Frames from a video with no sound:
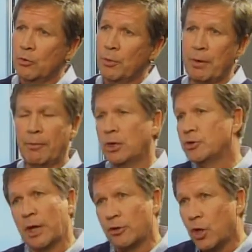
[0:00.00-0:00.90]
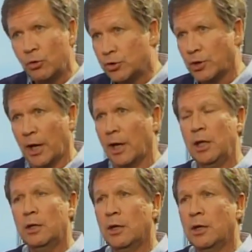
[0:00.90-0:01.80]
Republicans had no
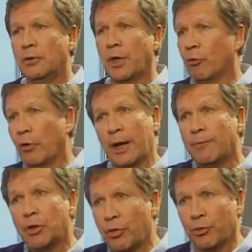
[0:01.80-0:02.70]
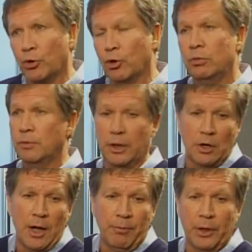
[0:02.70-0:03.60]
say. They rammed it through. And
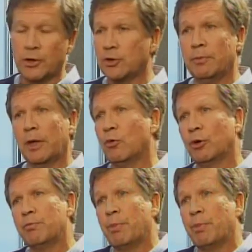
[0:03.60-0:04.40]
God bless them. They were in